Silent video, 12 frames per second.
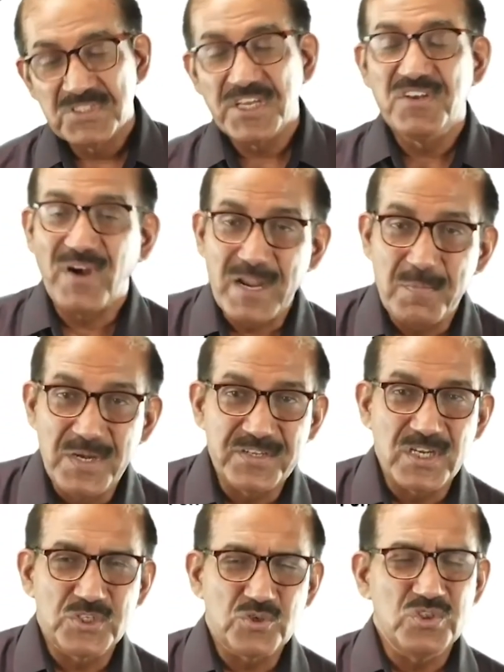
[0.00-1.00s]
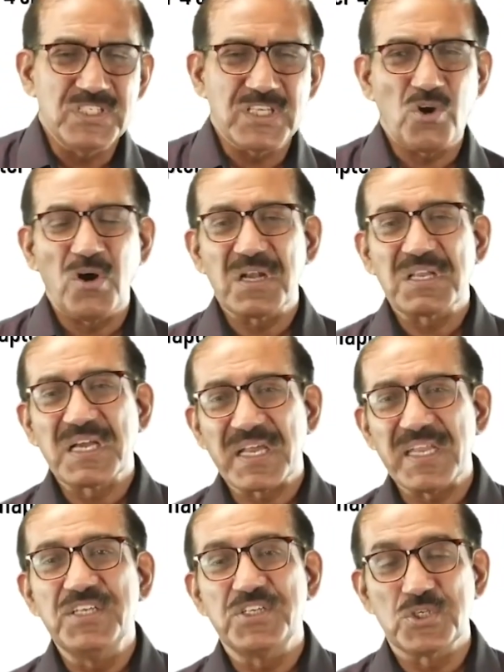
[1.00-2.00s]
the environmental issues. These are all
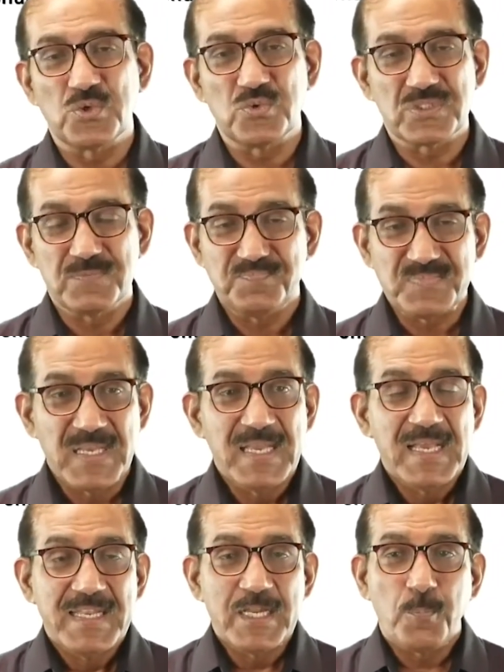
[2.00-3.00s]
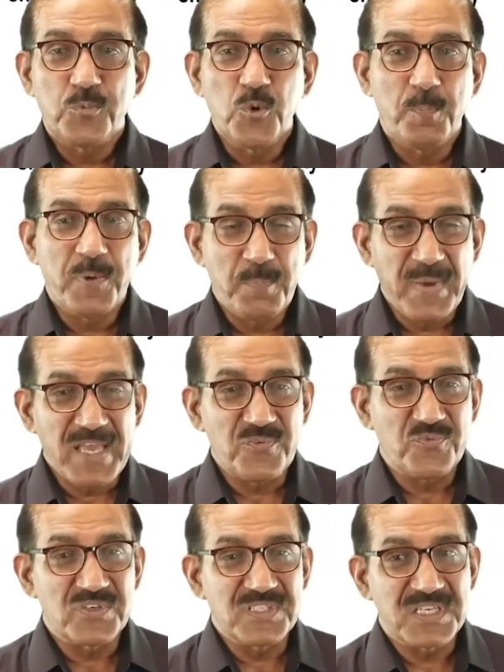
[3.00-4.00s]
current issues. Now, to
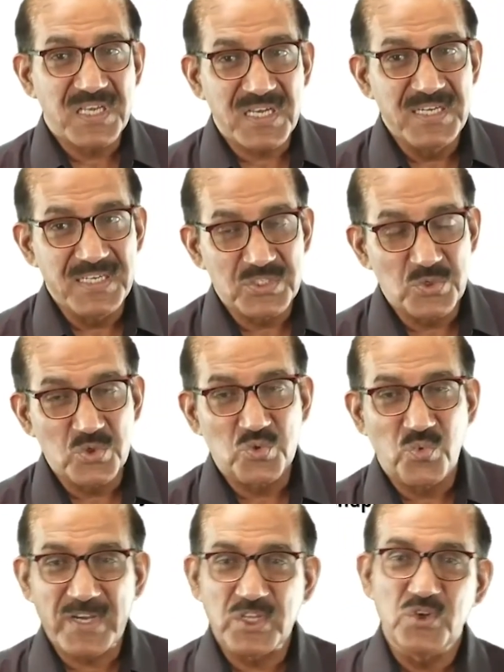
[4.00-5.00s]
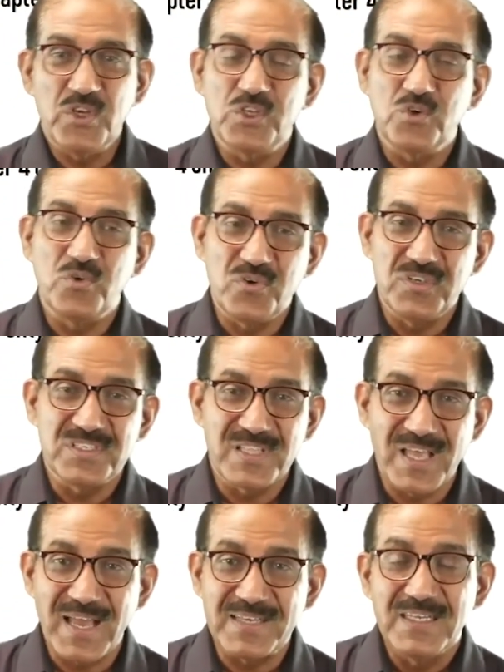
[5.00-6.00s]
prepare for the current issues, what you need to do
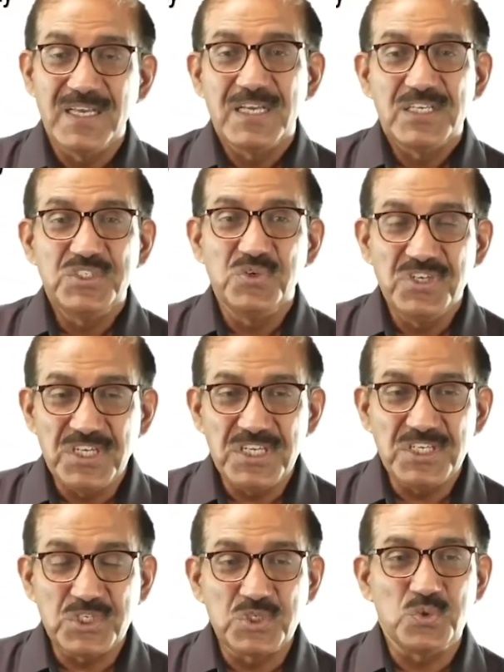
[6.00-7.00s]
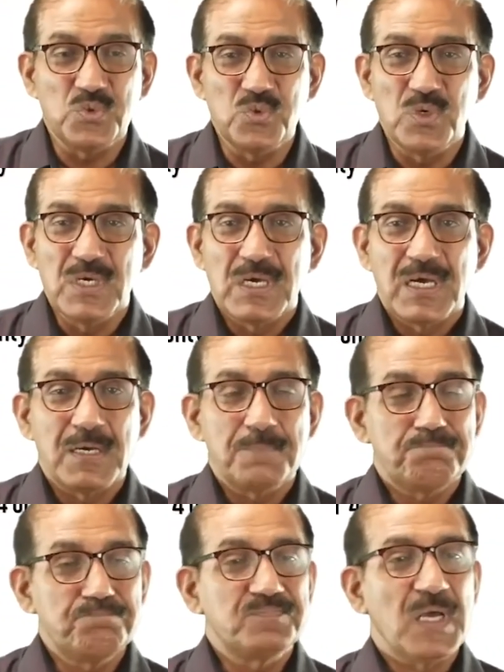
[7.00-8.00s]
is that you need to,
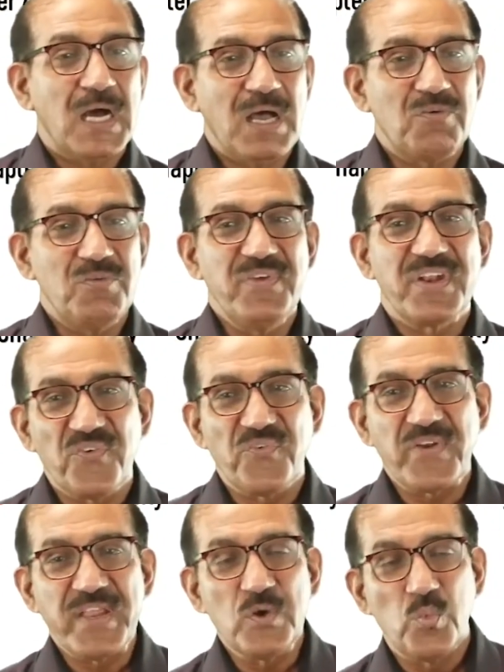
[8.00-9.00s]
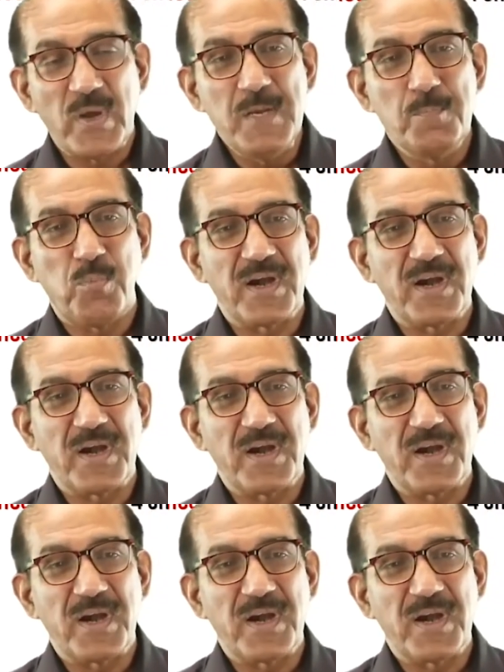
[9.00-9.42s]
I will be referring one